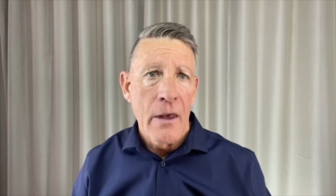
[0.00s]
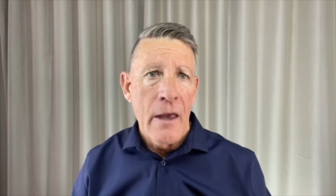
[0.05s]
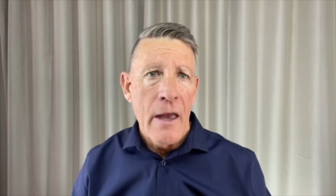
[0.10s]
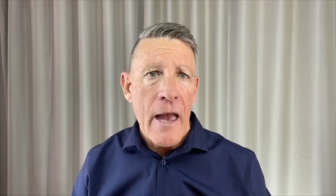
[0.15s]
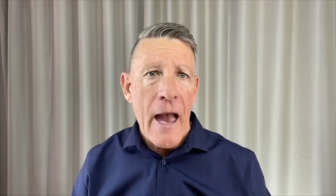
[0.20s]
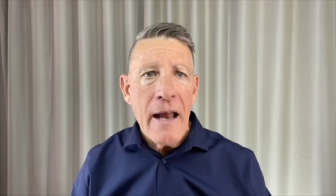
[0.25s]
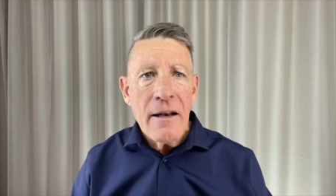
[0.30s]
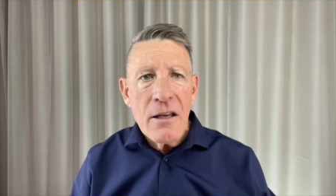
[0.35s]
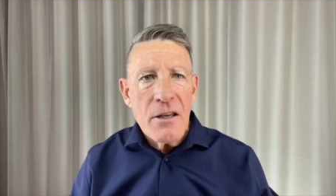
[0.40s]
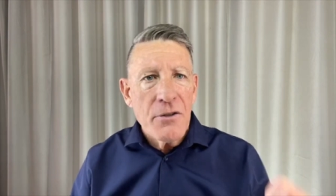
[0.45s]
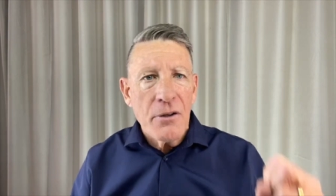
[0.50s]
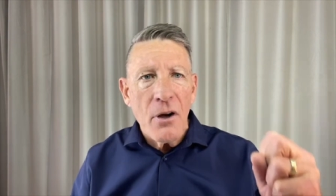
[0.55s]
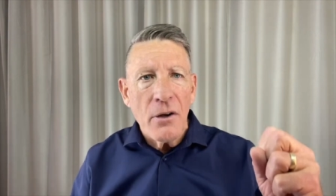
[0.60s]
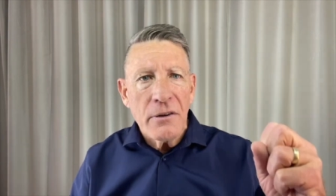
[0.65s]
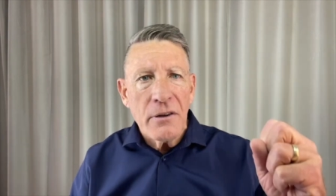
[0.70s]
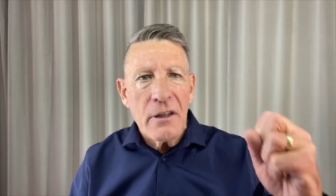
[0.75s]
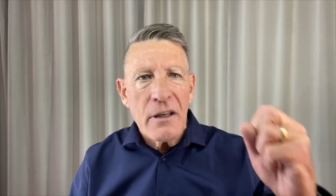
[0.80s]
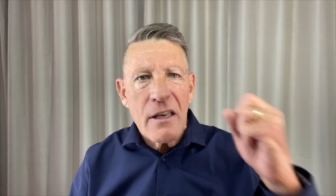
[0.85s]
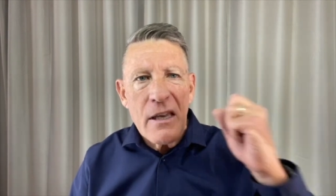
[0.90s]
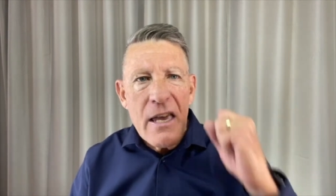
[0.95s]
And he's
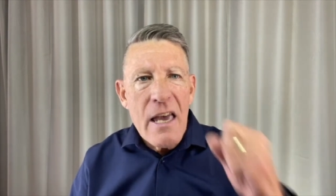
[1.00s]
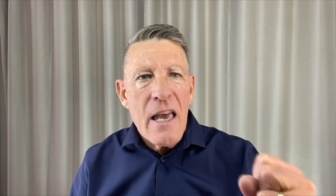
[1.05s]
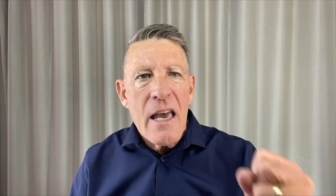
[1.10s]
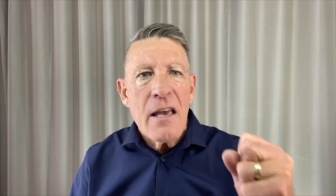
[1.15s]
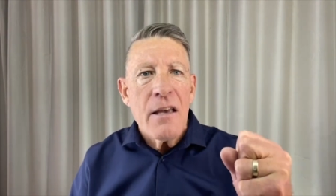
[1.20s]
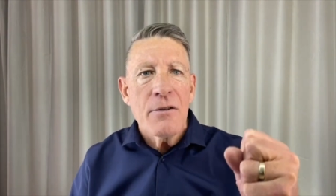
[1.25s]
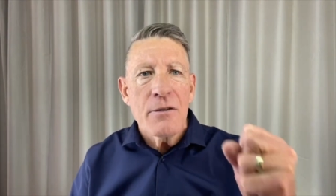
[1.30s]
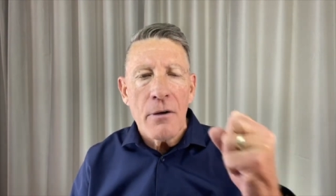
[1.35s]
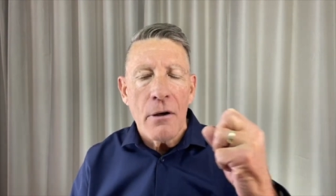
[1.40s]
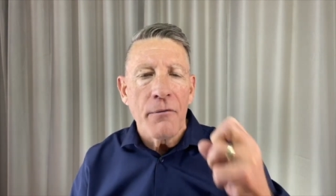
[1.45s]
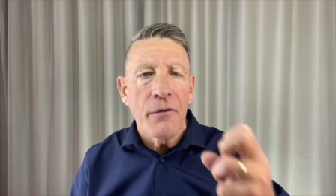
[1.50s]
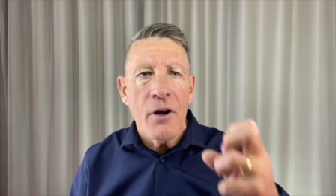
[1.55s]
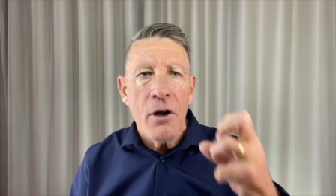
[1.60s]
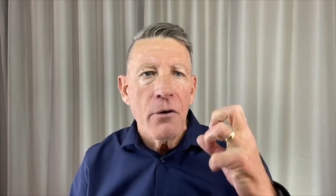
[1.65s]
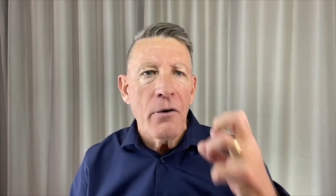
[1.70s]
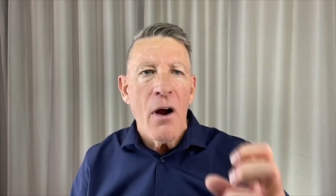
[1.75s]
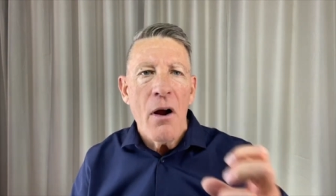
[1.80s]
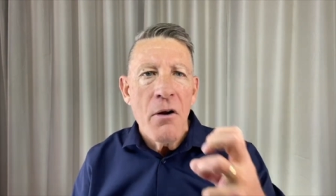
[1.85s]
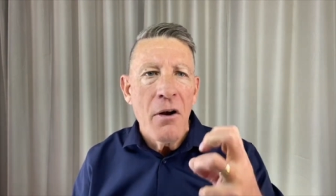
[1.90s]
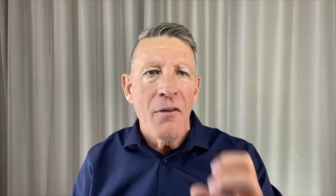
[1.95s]
got the keys of
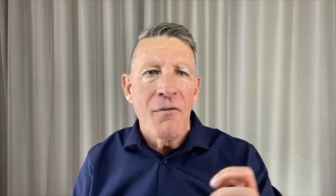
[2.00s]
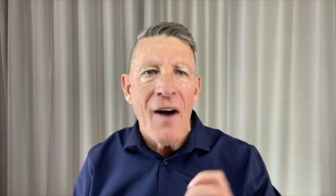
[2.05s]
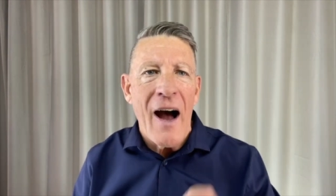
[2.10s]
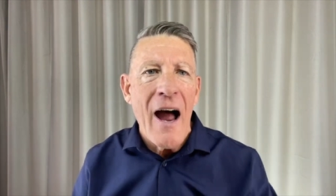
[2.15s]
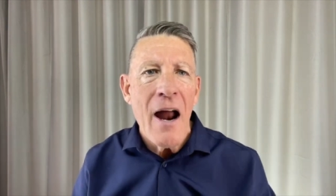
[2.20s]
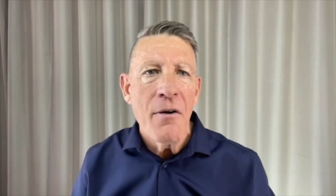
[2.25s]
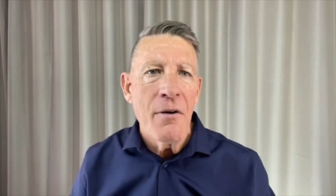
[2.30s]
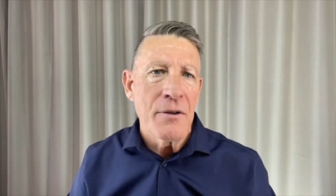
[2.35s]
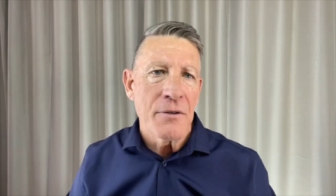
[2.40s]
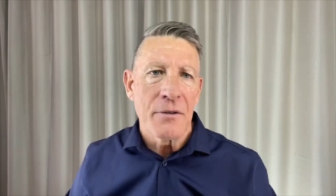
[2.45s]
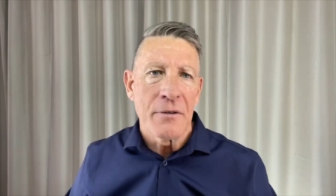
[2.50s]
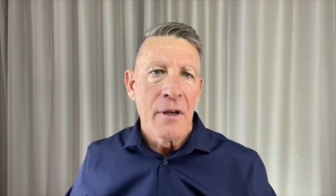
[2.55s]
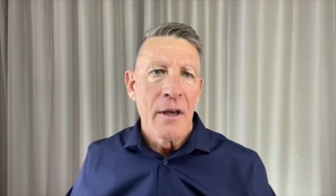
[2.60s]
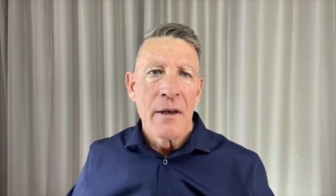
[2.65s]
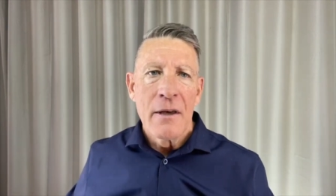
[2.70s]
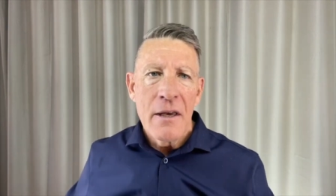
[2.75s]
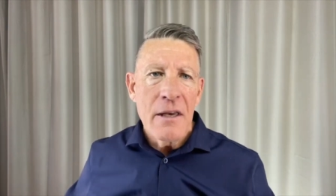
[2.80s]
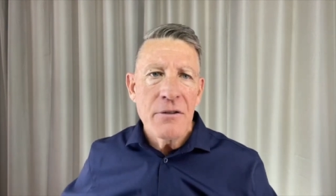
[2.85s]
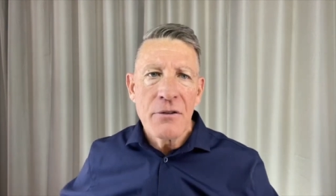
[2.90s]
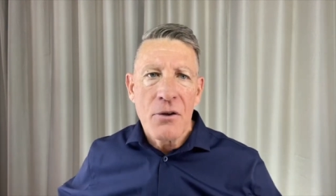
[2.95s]
coronavirus.
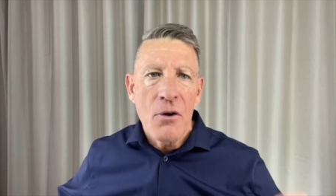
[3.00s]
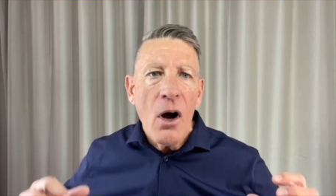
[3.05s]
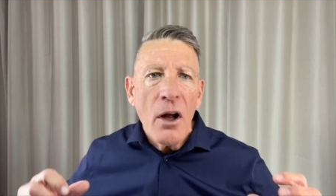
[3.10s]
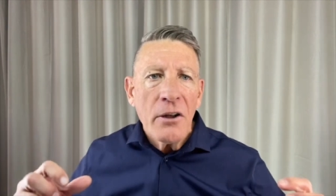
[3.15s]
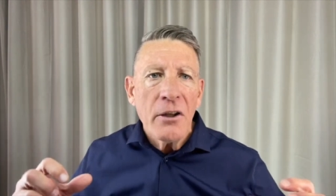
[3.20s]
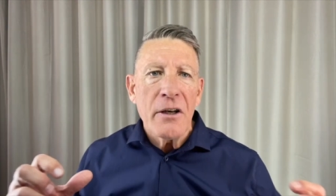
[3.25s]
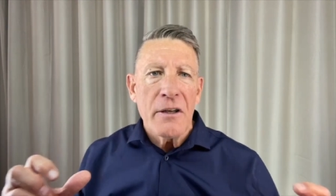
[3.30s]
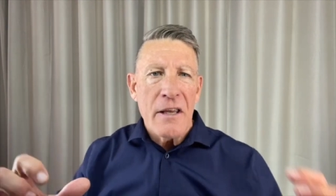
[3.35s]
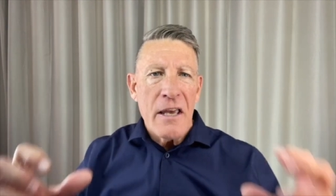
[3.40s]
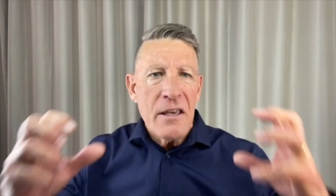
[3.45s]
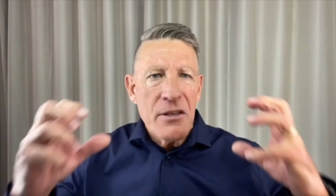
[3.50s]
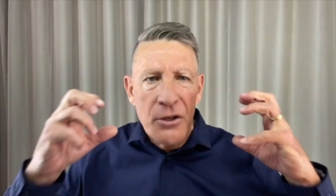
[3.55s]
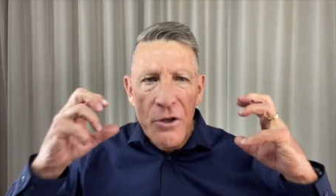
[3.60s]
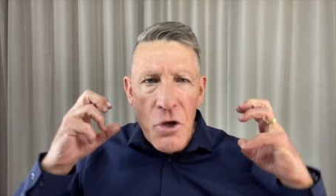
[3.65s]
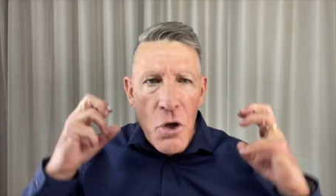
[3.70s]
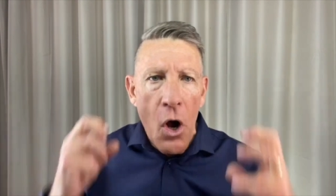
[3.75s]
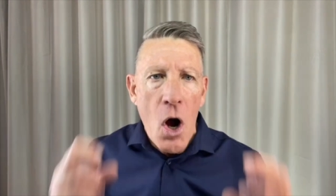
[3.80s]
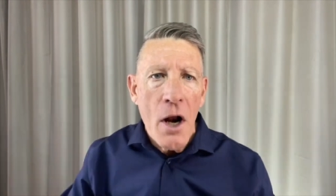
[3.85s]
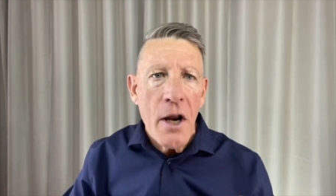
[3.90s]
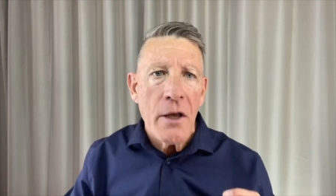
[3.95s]
He's got it. He's
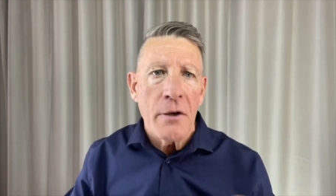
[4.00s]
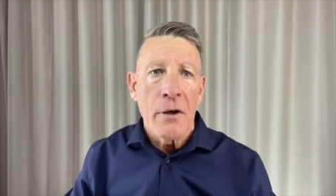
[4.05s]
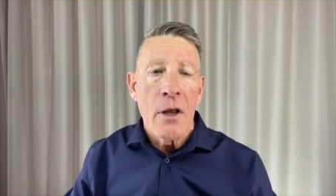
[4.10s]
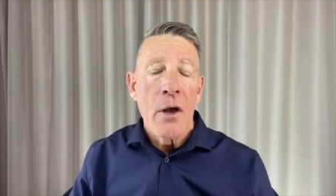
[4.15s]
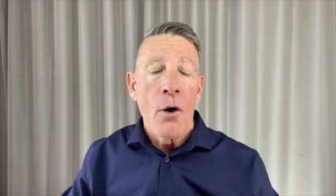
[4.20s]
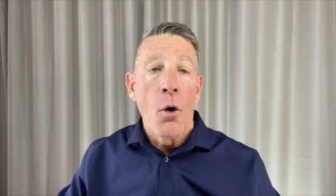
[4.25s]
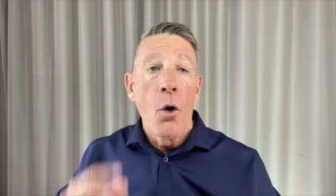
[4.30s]
got it.